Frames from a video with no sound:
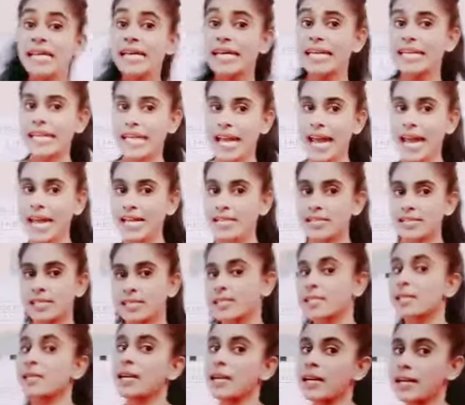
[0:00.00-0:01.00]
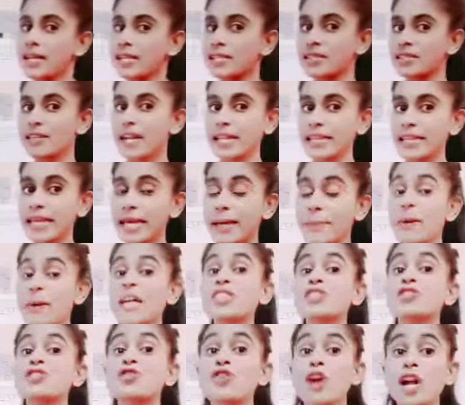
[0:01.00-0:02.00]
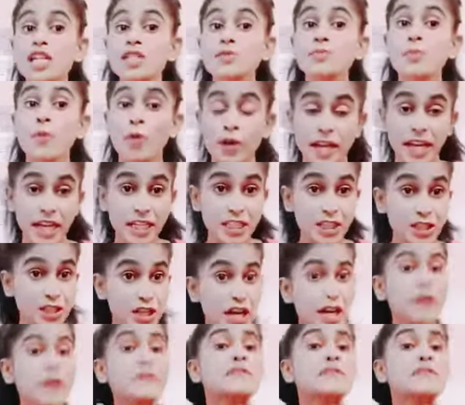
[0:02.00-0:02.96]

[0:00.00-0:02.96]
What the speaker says: Yes, it's nothing but transportation of